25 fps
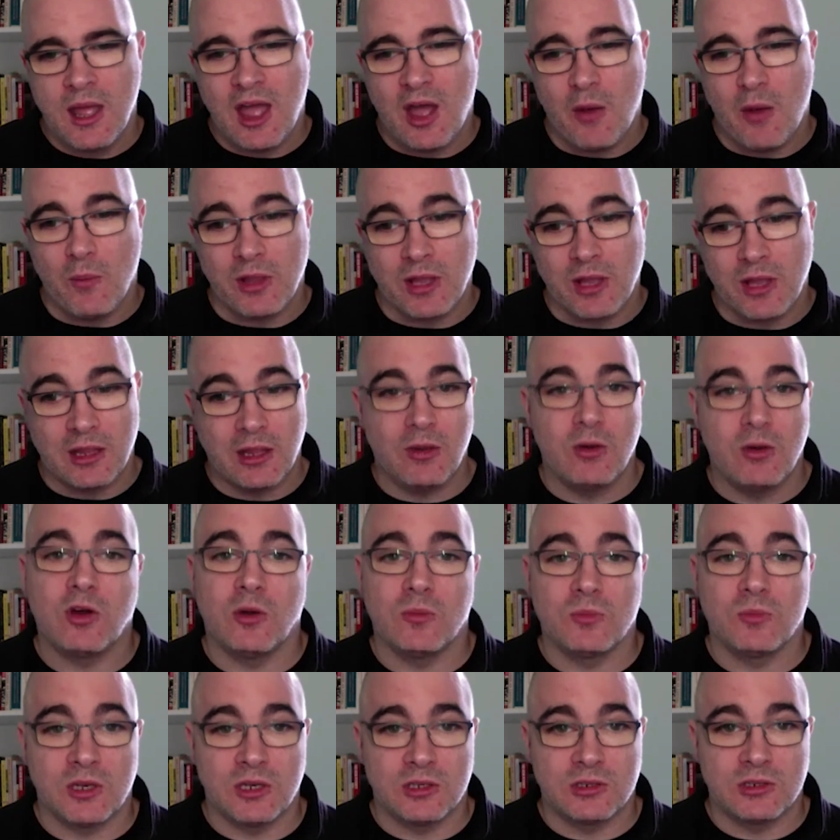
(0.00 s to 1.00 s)
And when you do
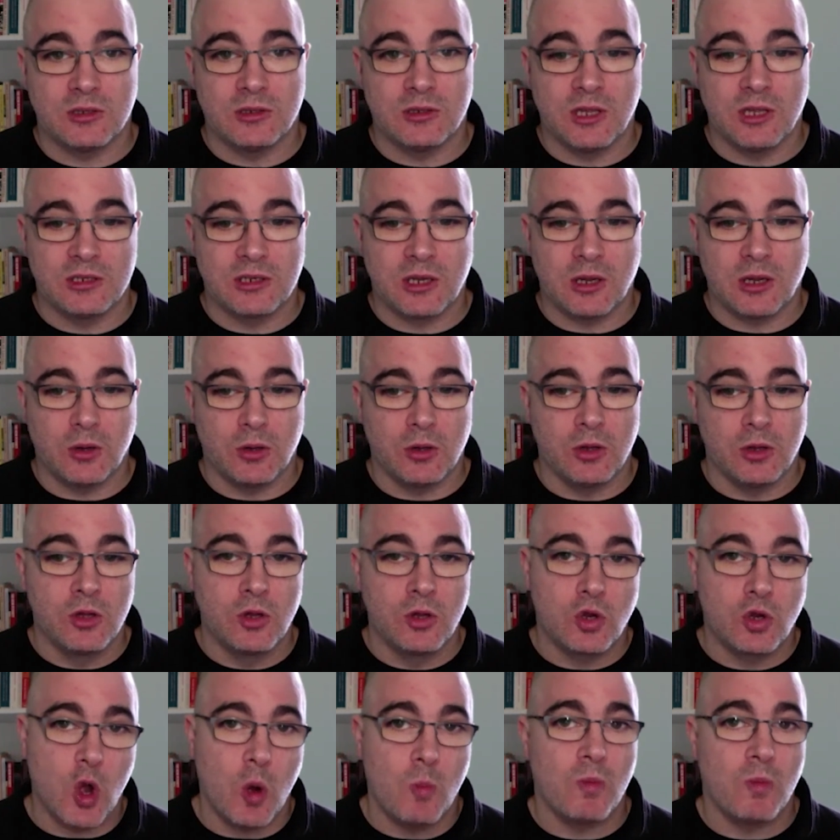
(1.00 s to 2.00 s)
come to the Sunday school,
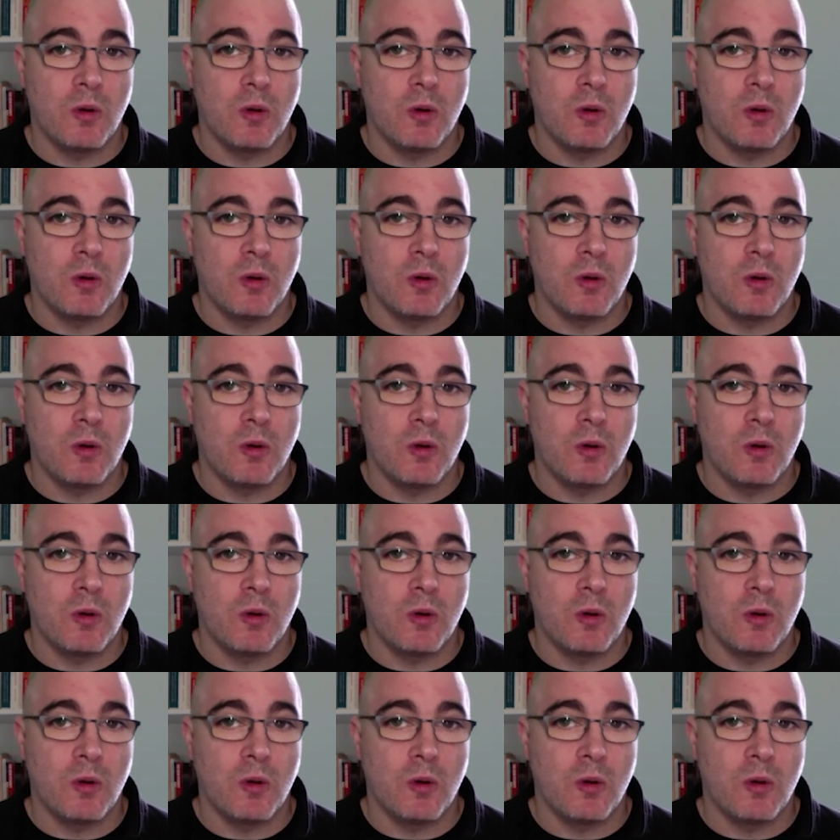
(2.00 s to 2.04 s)
come